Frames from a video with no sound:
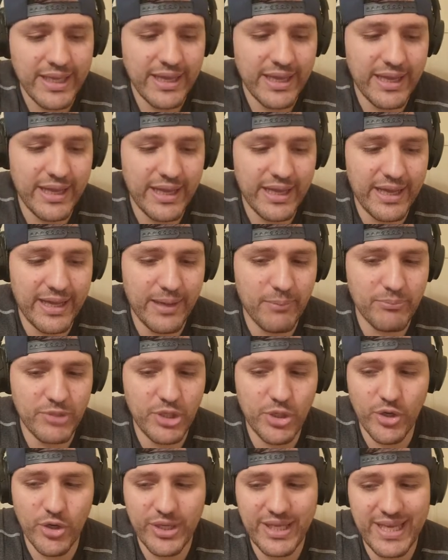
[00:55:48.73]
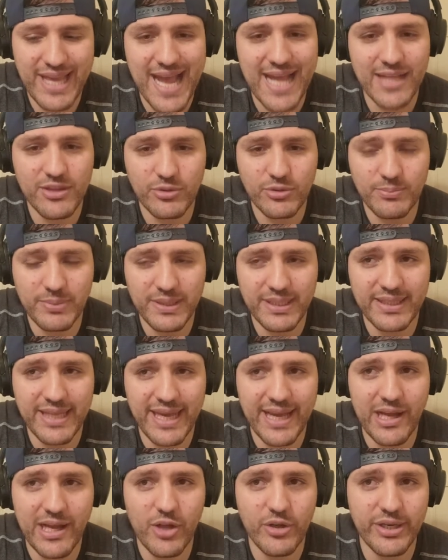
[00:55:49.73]
um, you know, he had to be
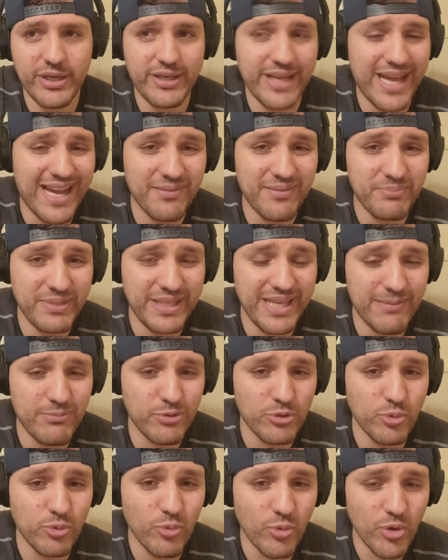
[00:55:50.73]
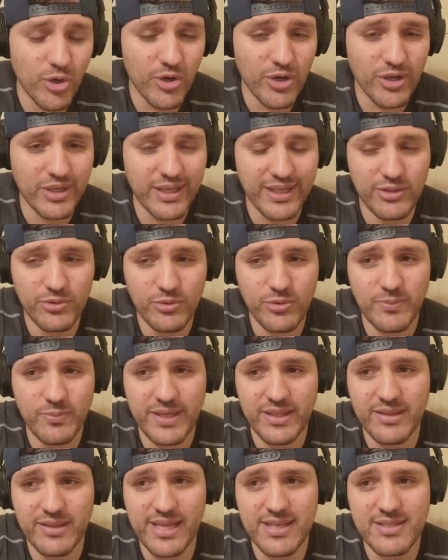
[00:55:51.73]
down and not be able to work and do
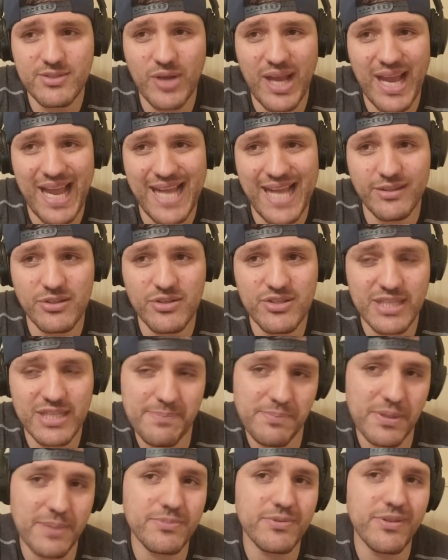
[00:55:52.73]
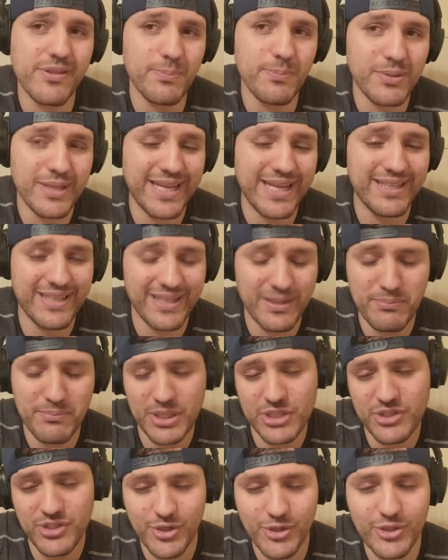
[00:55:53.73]
many things. So I had to step up to the plate at a
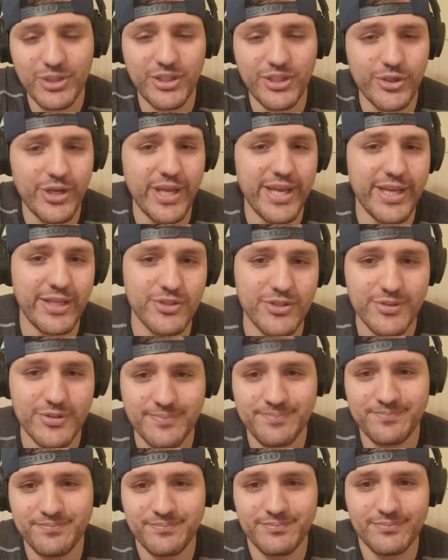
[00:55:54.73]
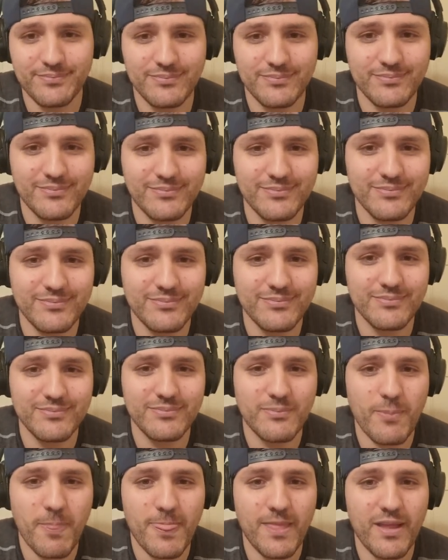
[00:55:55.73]
much earlier age.
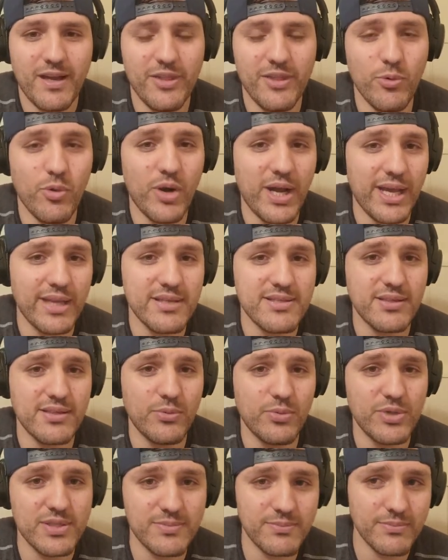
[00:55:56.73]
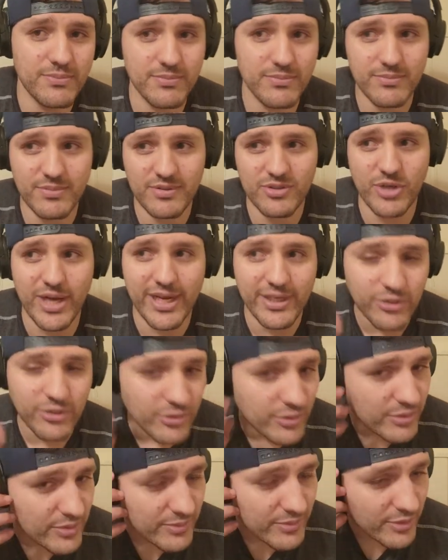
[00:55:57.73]
Otherwise, it was trying
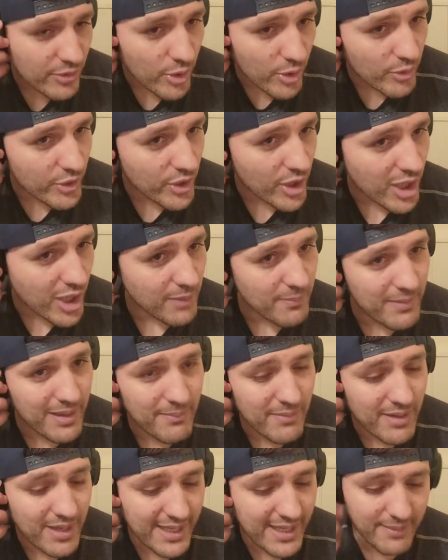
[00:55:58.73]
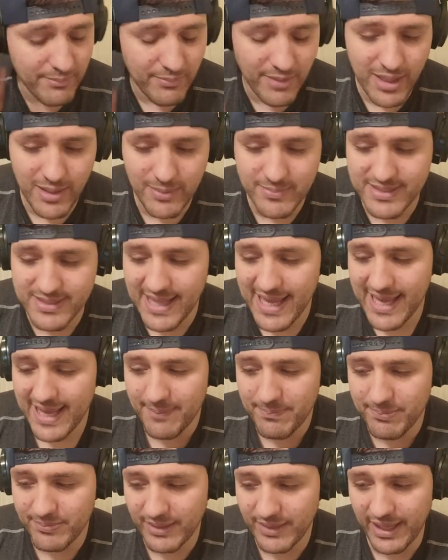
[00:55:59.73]
to throw it all in my mom, mom's
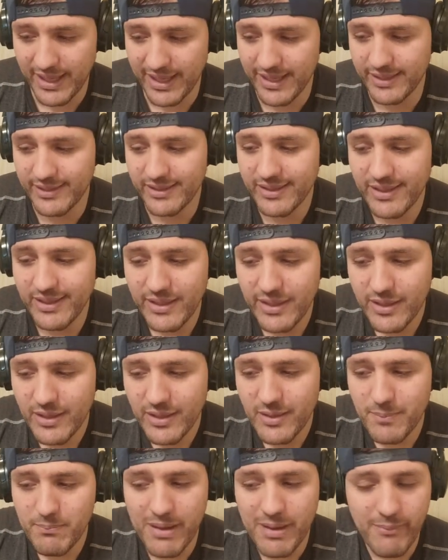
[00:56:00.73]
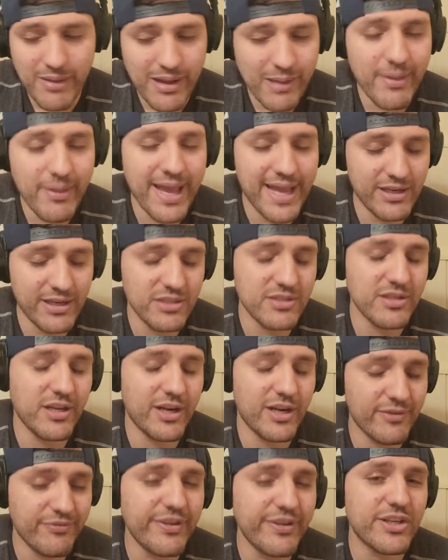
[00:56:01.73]
lap. And my mom had his,
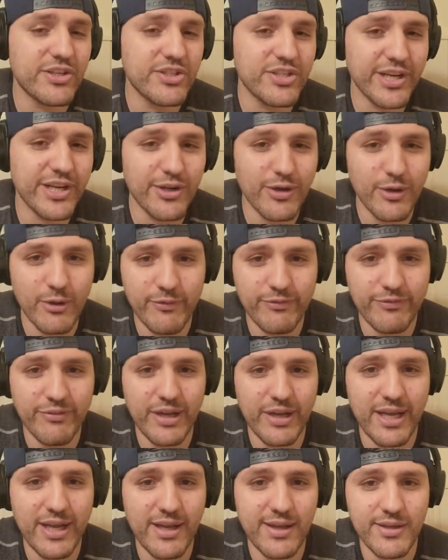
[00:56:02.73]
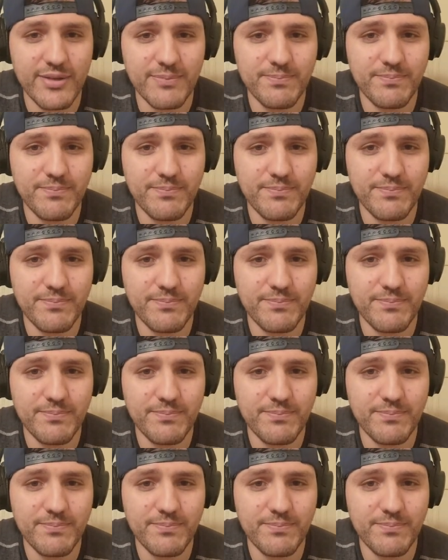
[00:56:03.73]
her fair share of, uh,